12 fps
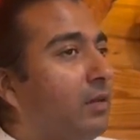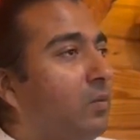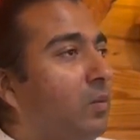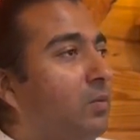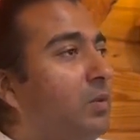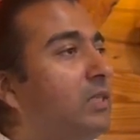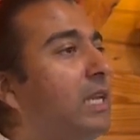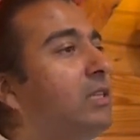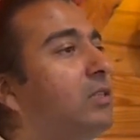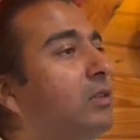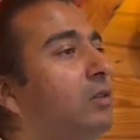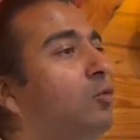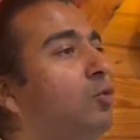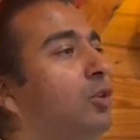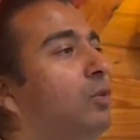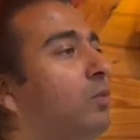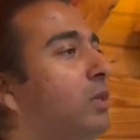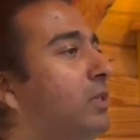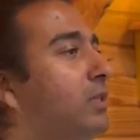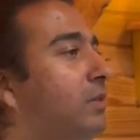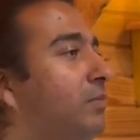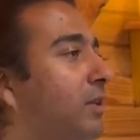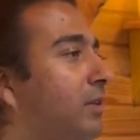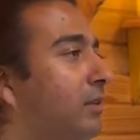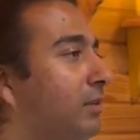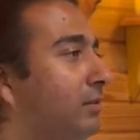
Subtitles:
When we say seclusion, what does that mean?